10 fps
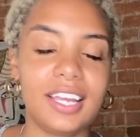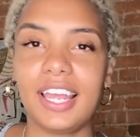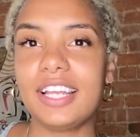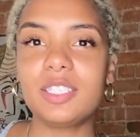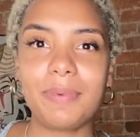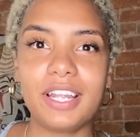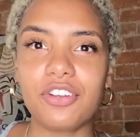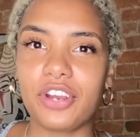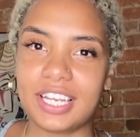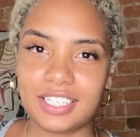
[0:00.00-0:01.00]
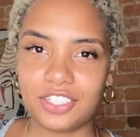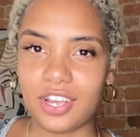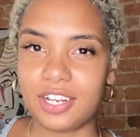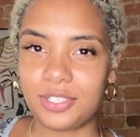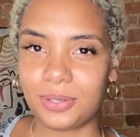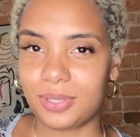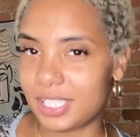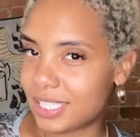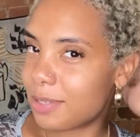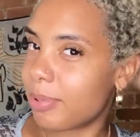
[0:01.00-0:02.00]
It's been crazy trying to do
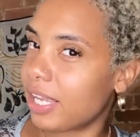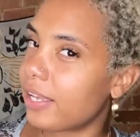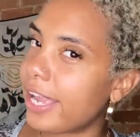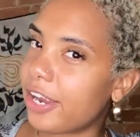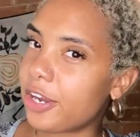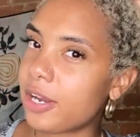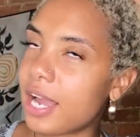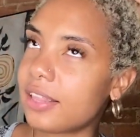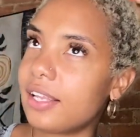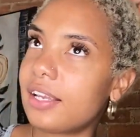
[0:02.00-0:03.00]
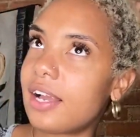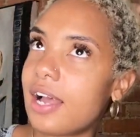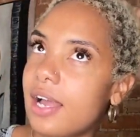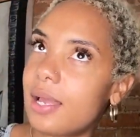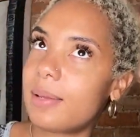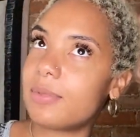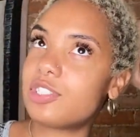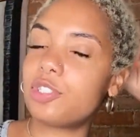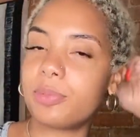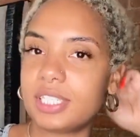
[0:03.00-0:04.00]
this pink hair. I think I'm
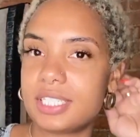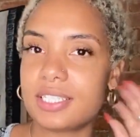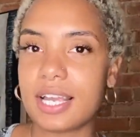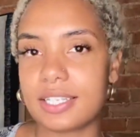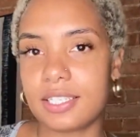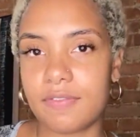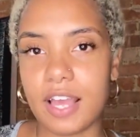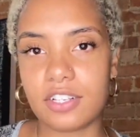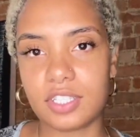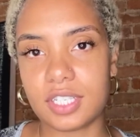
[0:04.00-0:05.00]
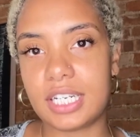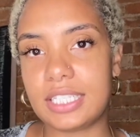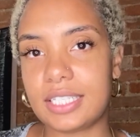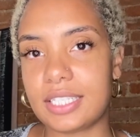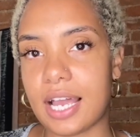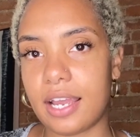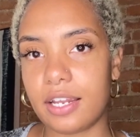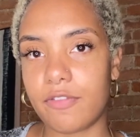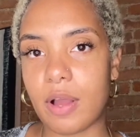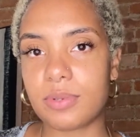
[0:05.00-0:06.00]
super indecisive that I just couldn't decide
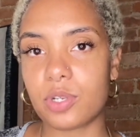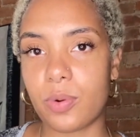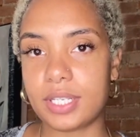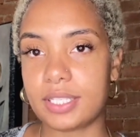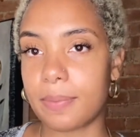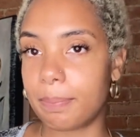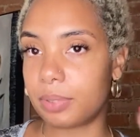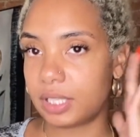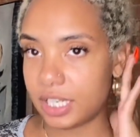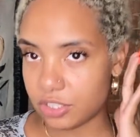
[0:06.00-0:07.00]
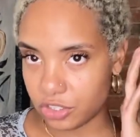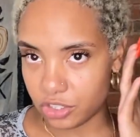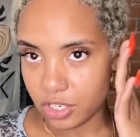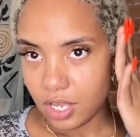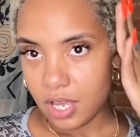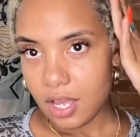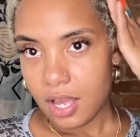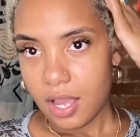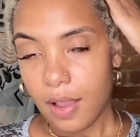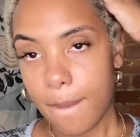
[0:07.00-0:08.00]
if I was going to bleach
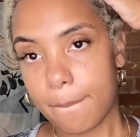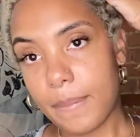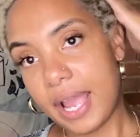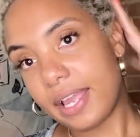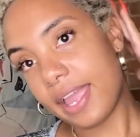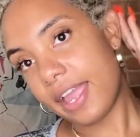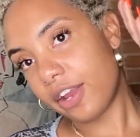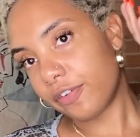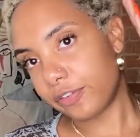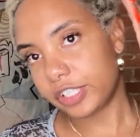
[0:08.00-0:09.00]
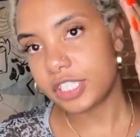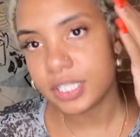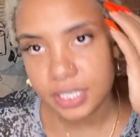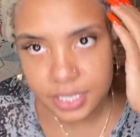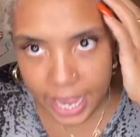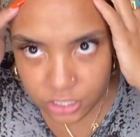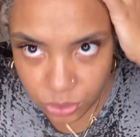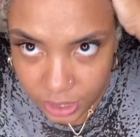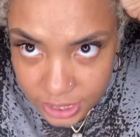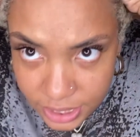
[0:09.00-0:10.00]
my hair first, because as you
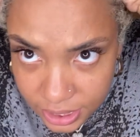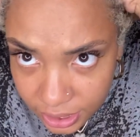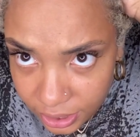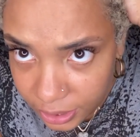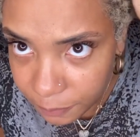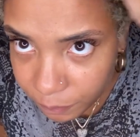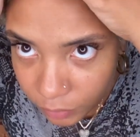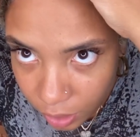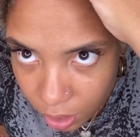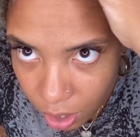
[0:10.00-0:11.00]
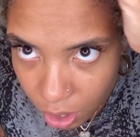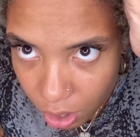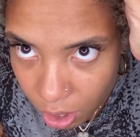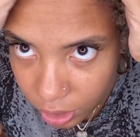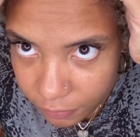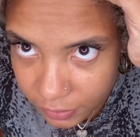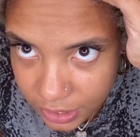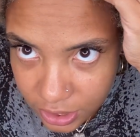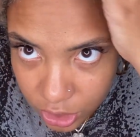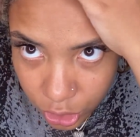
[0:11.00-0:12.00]
can see, all of
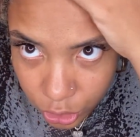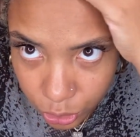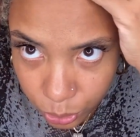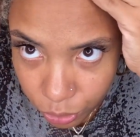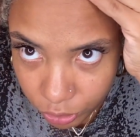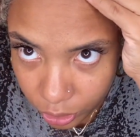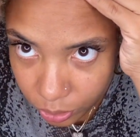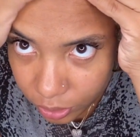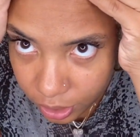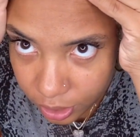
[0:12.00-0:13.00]
this new growth,